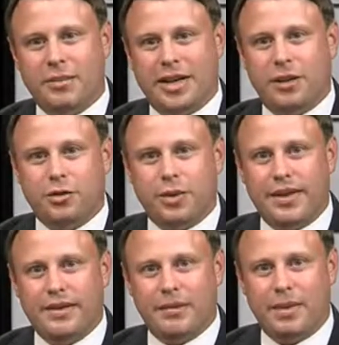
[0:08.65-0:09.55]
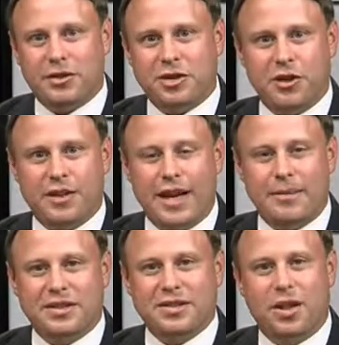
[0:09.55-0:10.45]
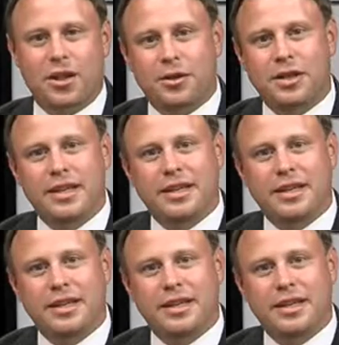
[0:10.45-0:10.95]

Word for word: about how great the Mouse Guard comics are